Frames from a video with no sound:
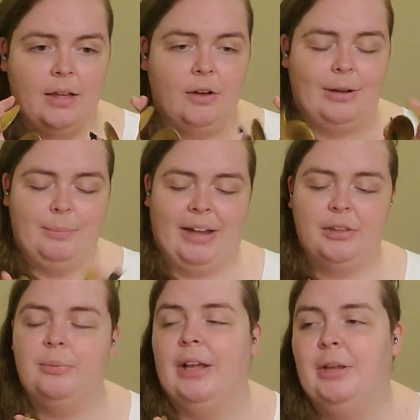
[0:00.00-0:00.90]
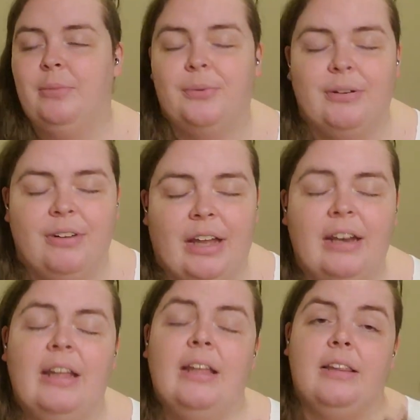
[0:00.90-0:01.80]
Oh, and by the way, before I
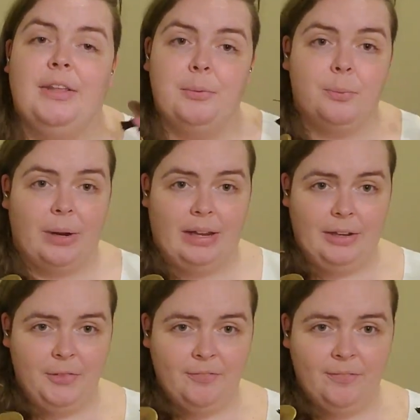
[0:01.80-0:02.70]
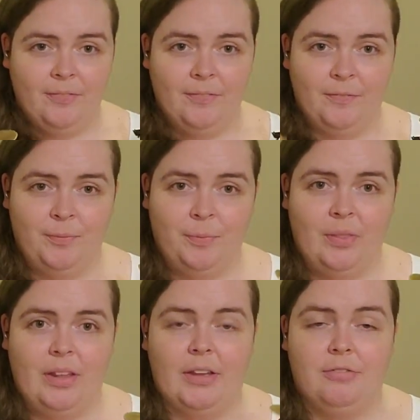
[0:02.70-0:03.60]
forget, the ring,
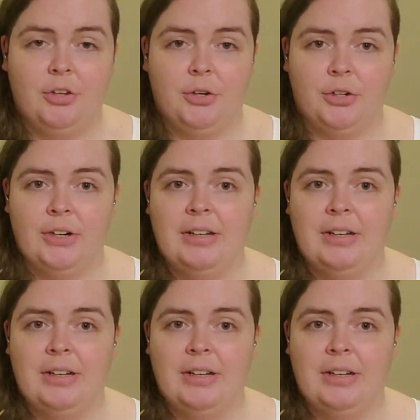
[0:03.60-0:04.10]
if you're